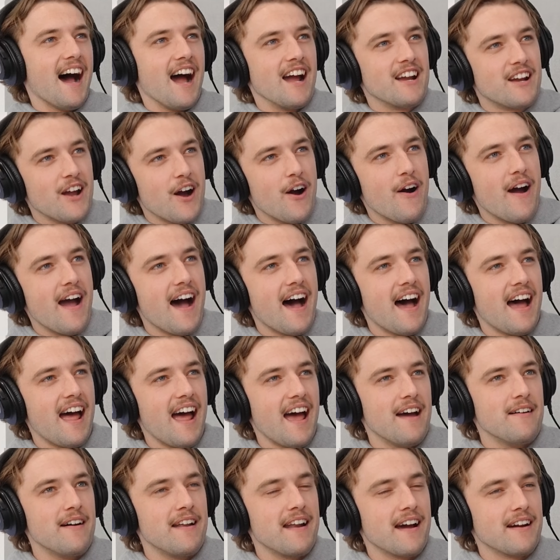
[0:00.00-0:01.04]
I go out
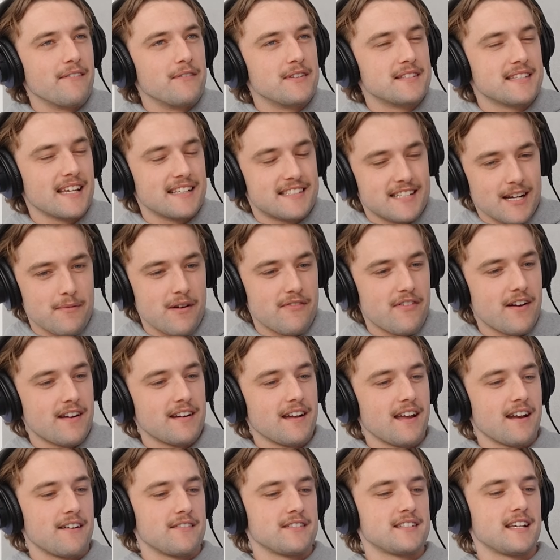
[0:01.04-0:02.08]
and I was like, check my phone
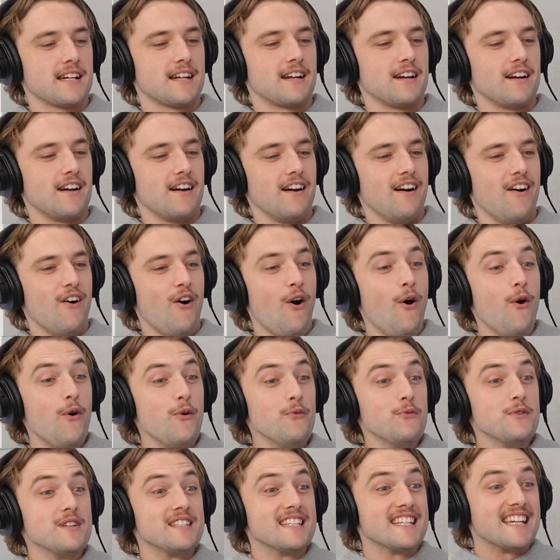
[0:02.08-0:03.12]
again. I was like, oh,
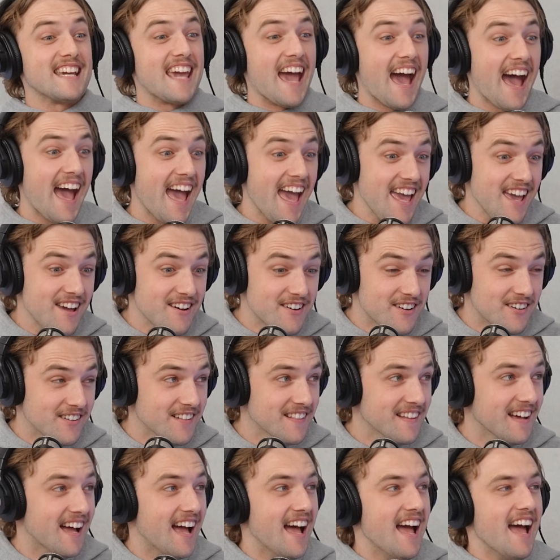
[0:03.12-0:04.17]
it was
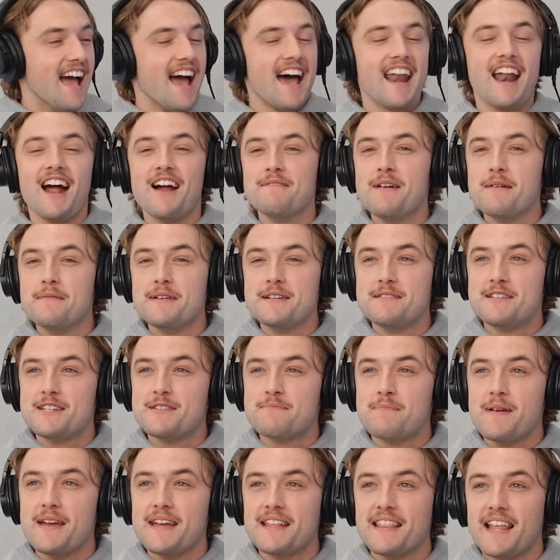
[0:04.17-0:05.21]
Kale. And I remember
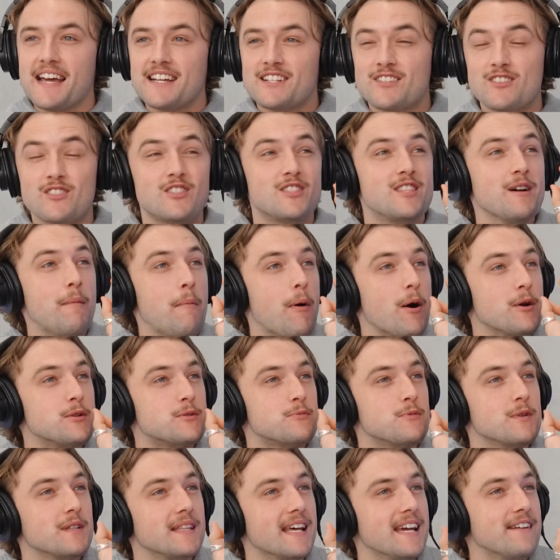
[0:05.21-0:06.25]
just being like the
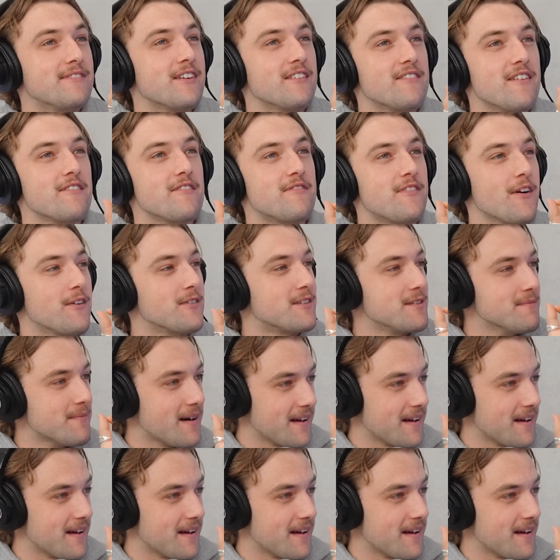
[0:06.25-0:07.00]
most relief I've ever felt in